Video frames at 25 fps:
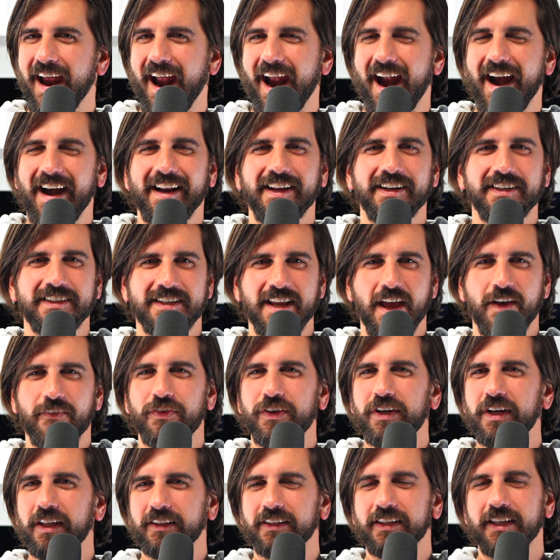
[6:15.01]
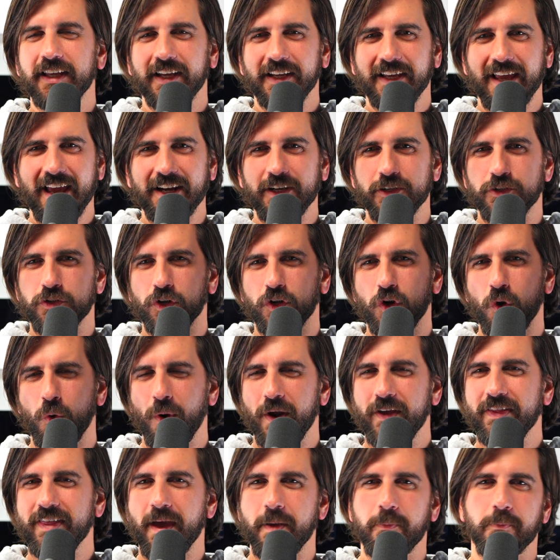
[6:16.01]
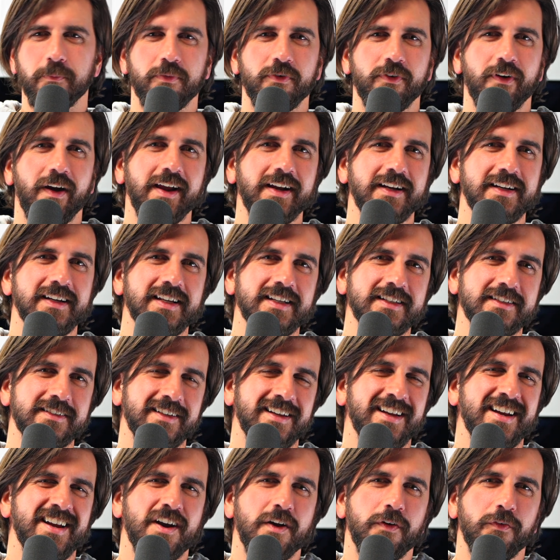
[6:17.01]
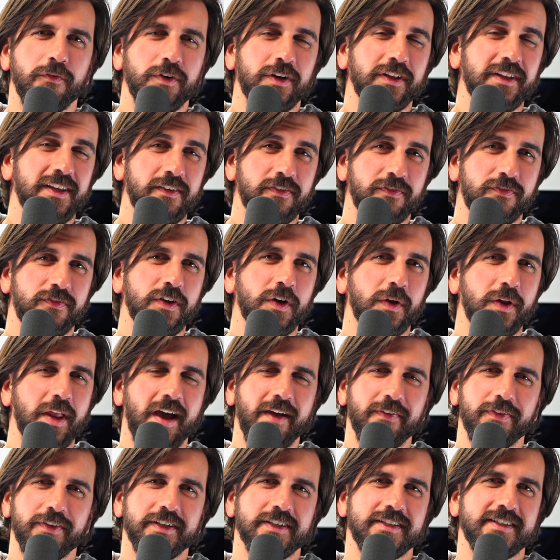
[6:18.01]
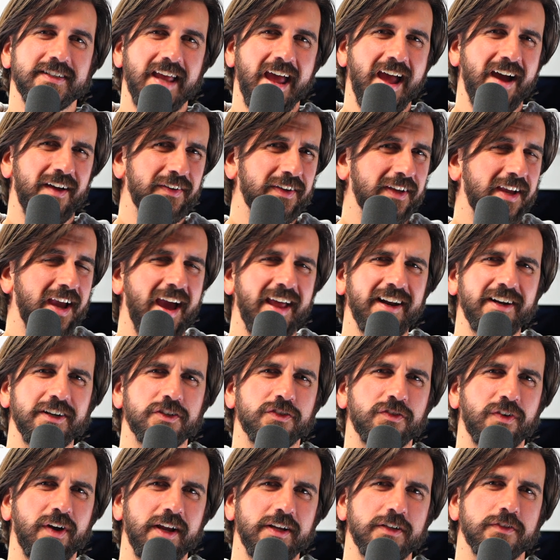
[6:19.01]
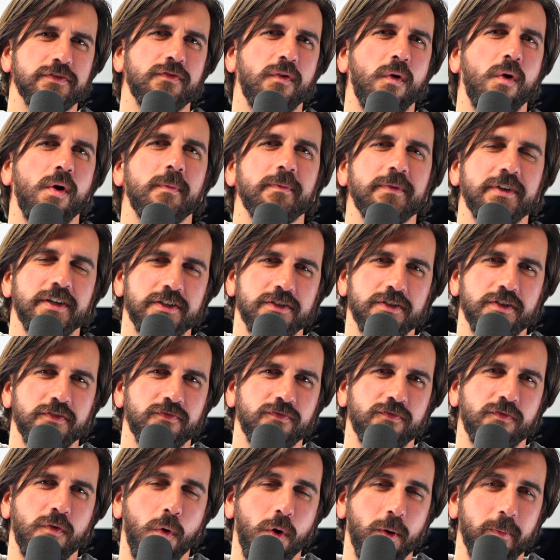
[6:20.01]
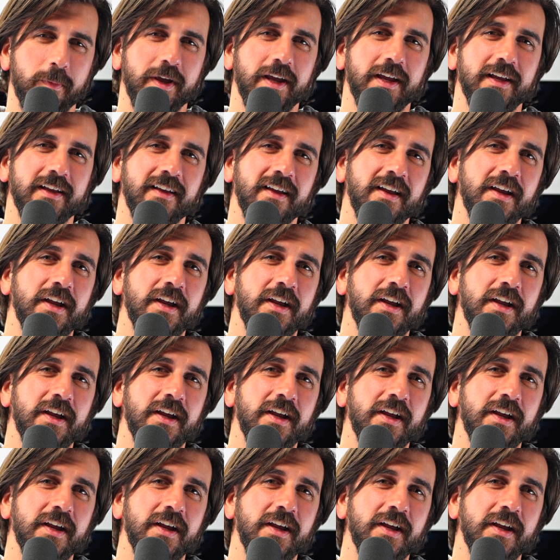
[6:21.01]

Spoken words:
and it definitely, again, it took away that brightness, really filled out the sound, and kind of transformed it for me.